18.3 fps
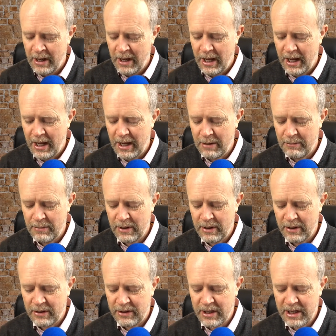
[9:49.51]
The
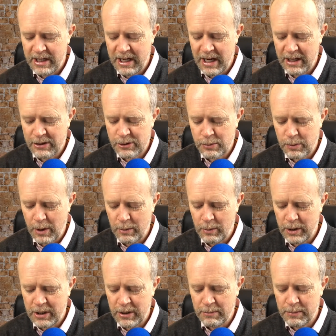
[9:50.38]
accounts, well,
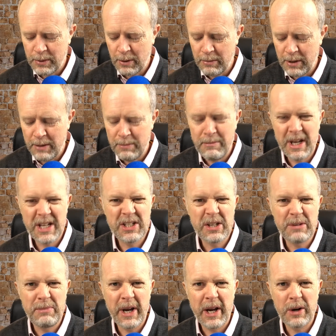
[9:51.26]
we can probably mess
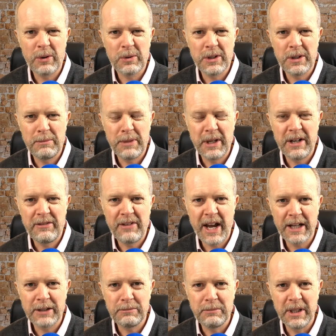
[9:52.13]
about with a bit of
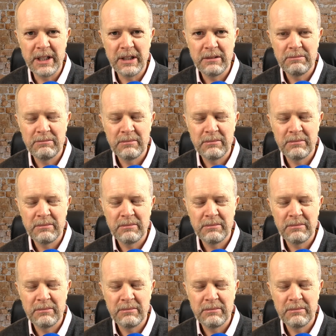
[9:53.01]
admin